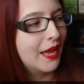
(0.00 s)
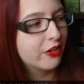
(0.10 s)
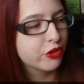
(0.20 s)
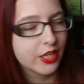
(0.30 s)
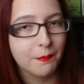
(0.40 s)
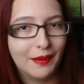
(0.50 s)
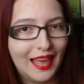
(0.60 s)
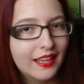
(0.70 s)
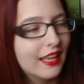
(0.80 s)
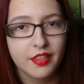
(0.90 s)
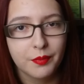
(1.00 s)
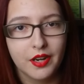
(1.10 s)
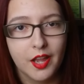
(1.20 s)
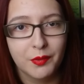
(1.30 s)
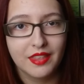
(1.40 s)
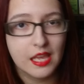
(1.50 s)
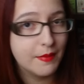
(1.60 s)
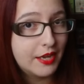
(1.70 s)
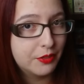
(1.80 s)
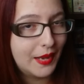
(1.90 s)
Patrick Black. This one I was
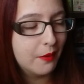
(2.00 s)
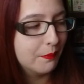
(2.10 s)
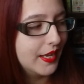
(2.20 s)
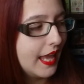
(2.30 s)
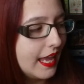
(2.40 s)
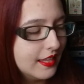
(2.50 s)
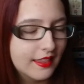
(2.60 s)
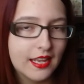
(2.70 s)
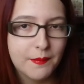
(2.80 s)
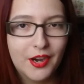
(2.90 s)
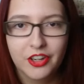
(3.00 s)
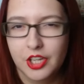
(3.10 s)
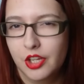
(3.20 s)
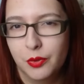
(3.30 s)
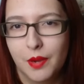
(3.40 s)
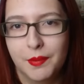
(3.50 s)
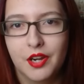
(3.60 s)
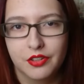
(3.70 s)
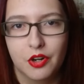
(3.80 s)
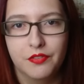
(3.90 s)
emailed about by Ace in America, who are
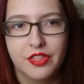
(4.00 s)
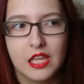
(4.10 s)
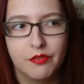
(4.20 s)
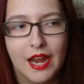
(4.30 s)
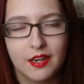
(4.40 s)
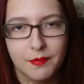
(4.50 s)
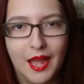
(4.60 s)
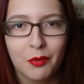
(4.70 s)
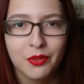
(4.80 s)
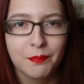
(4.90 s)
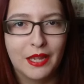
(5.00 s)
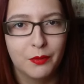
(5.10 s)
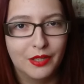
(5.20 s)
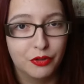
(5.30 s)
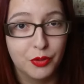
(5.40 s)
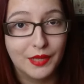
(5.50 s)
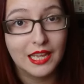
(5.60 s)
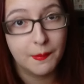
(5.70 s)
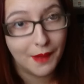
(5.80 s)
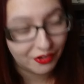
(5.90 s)
part of the Random House Penguin Group
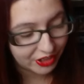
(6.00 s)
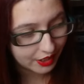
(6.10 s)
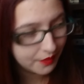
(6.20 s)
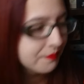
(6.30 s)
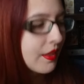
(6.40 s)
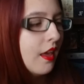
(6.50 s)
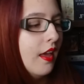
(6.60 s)
in America.